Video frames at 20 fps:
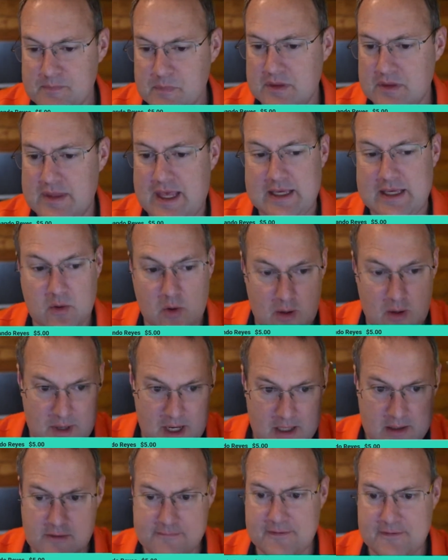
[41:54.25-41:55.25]
Thank you,
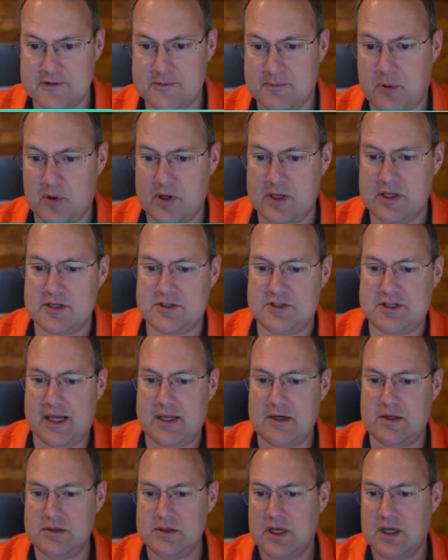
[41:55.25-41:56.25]
Armando, for supporting the
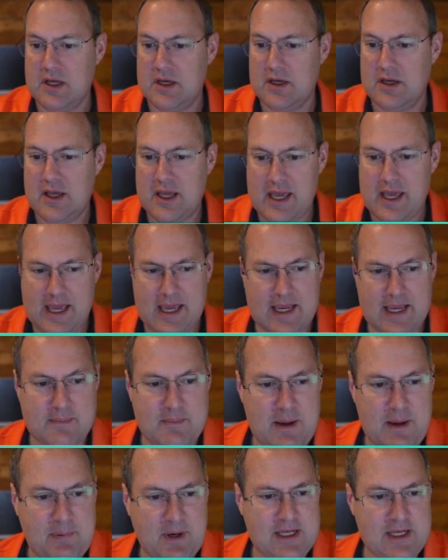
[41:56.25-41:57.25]
channel. Hey, my
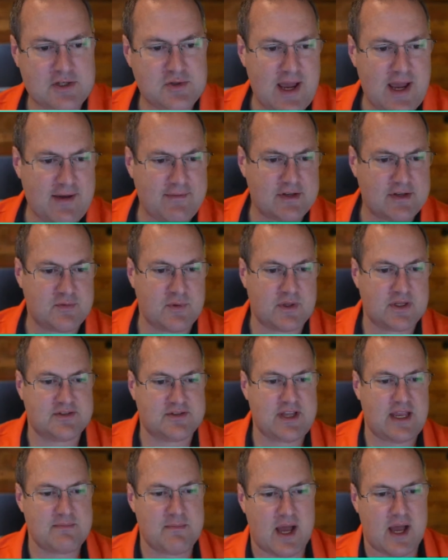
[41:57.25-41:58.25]
buddy Travis, Real
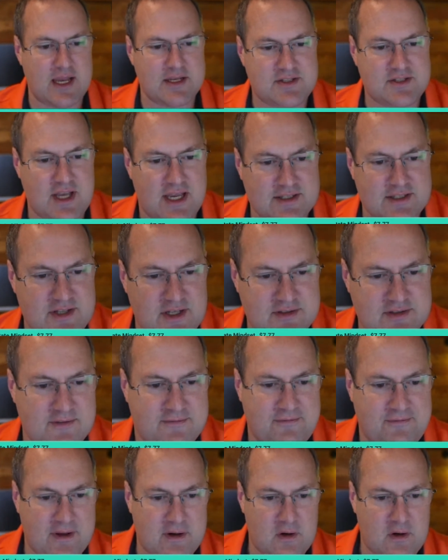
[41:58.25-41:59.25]
Estate Mindset, says the
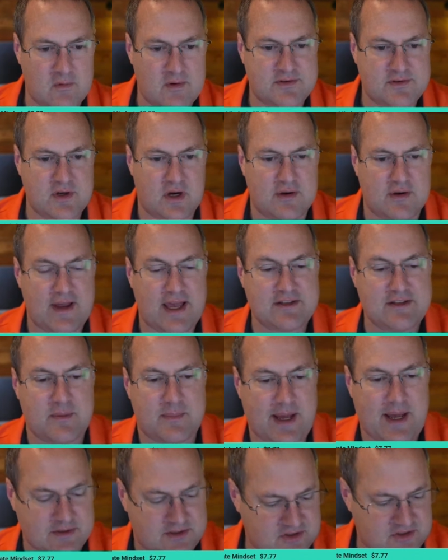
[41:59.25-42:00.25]
Federal Reserve has
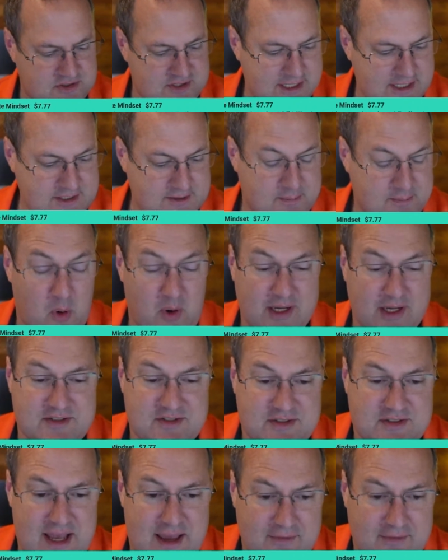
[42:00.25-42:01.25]
about $6.7